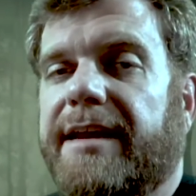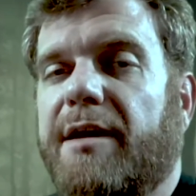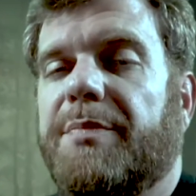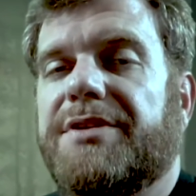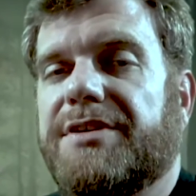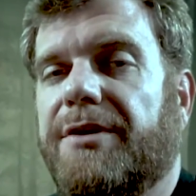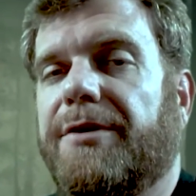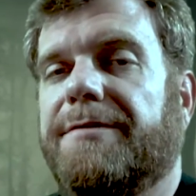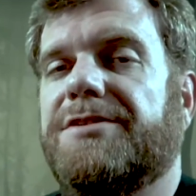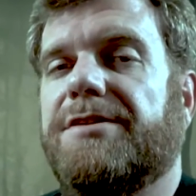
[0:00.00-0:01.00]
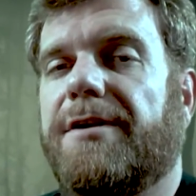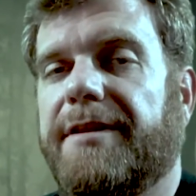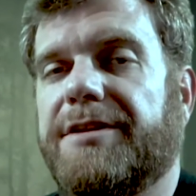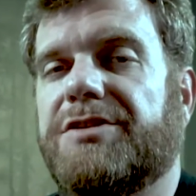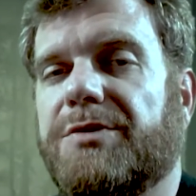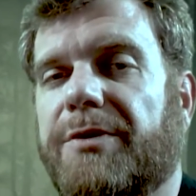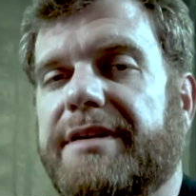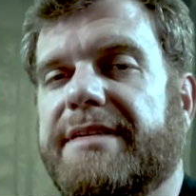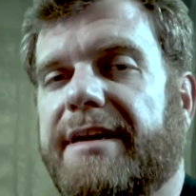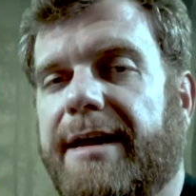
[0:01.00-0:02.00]
episode of Startling
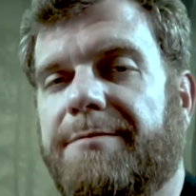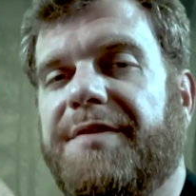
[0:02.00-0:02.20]
Storytime,